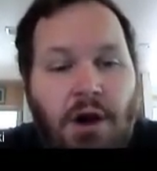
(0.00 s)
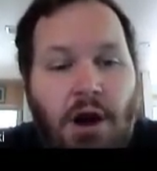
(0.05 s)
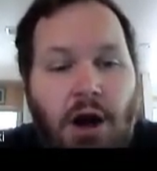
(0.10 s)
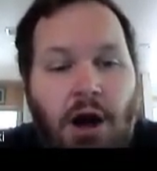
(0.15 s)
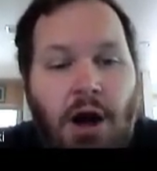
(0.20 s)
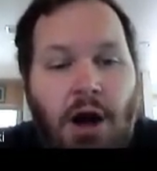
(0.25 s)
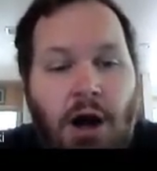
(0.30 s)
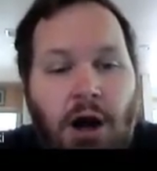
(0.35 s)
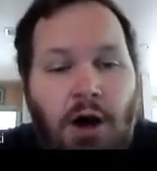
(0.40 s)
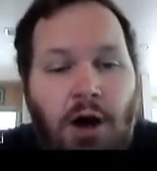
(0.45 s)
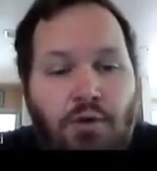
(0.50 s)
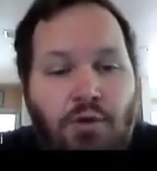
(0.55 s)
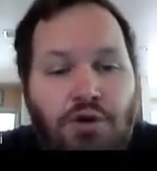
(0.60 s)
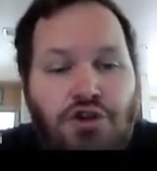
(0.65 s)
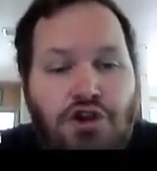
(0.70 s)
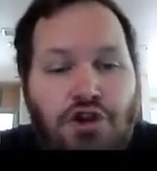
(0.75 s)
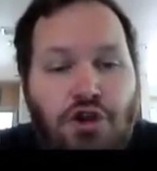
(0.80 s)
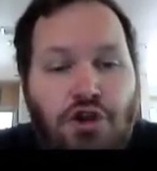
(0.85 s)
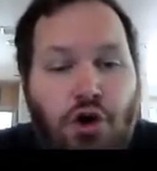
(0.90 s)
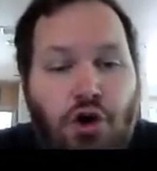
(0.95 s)

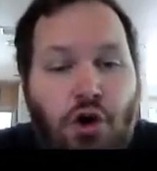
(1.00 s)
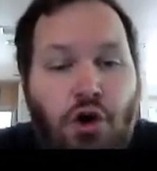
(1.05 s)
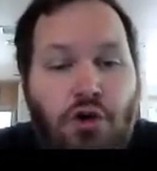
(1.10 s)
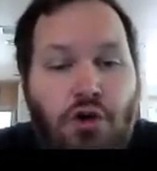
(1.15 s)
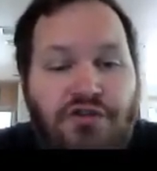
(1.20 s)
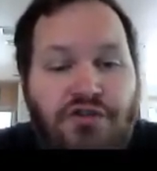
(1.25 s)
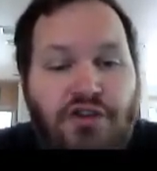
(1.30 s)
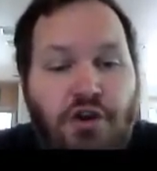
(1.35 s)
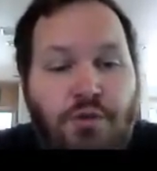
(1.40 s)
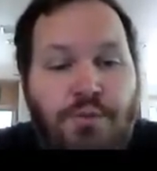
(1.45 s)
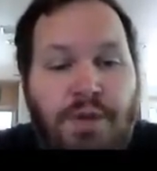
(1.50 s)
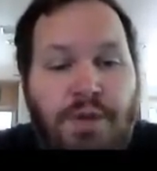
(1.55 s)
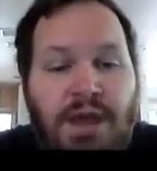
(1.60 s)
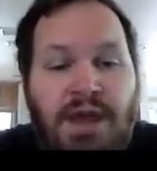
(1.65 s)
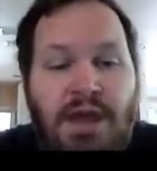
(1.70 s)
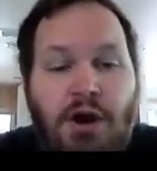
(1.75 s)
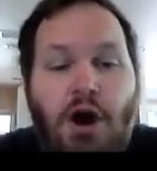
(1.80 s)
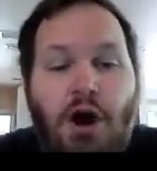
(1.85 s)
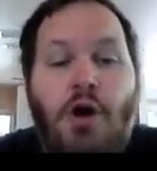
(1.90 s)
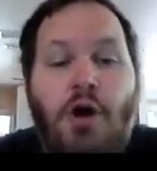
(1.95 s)
which should also
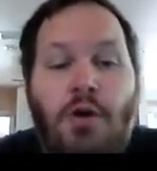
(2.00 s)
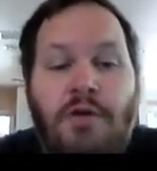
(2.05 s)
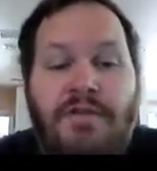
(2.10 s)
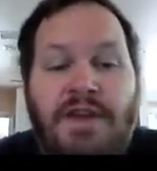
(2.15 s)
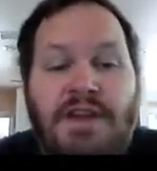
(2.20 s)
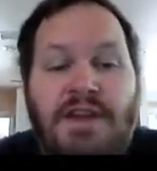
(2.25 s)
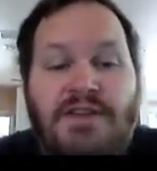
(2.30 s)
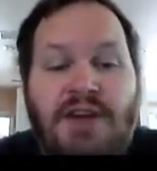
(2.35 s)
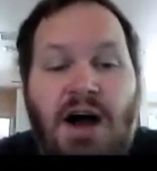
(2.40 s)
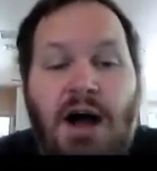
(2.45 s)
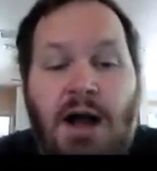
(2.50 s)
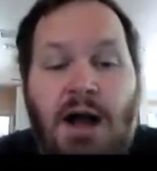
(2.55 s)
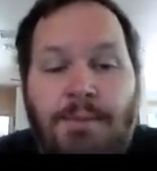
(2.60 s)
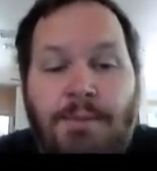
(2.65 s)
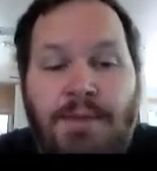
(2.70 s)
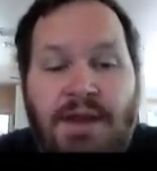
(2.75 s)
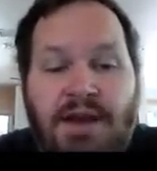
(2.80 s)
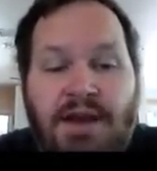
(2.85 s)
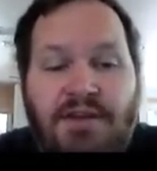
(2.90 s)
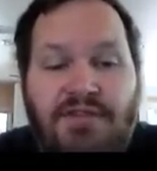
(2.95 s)
be O of E time,
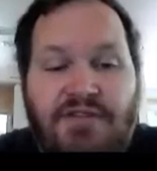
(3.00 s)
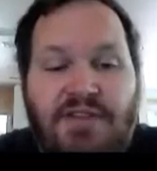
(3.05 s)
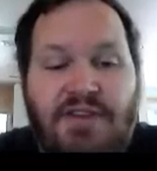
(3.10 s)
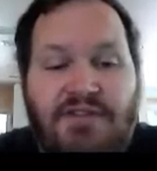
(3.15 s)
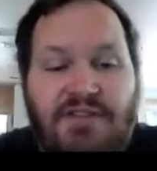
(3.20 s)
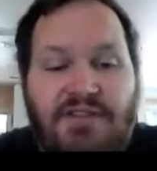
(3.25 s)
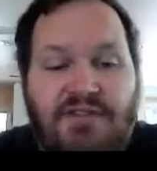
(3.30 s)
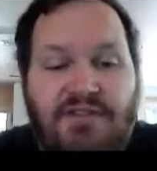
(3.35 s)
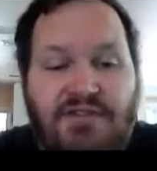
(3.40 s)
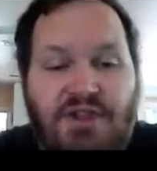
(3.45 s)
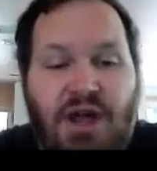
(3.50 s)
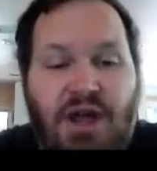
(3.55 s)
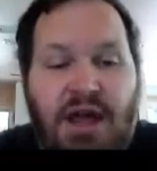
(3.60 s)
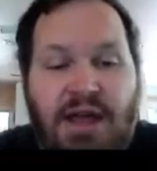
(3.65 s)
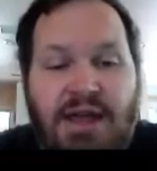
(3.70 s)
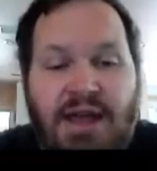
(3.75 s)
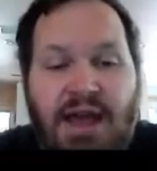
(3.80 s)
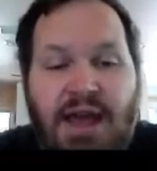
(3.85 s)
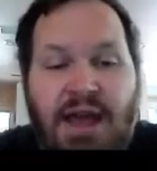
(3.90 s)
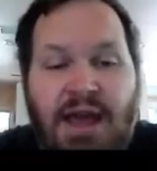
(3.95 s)
because this is
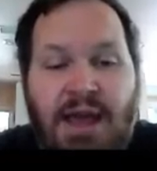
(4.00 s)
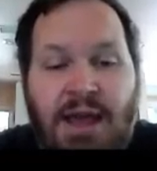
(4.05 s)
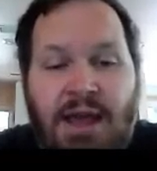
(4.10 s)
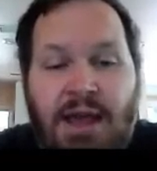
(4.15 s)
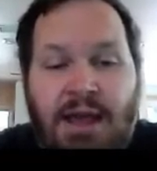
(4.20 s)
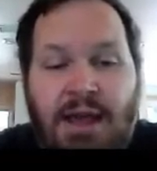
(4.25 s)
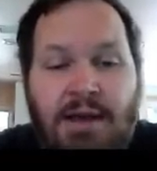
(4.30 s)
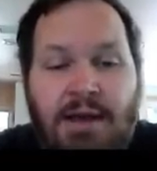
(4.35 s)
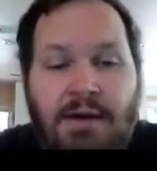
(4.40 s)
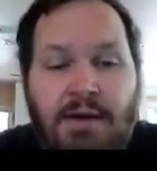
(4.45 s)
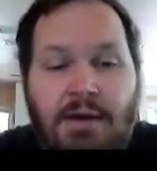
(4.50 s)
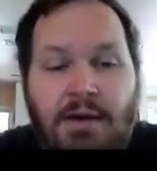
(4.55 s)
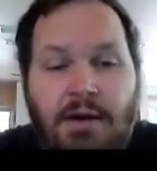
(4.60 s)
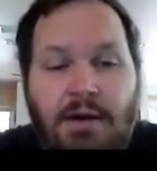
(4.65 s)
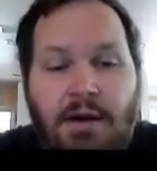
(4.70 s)
like a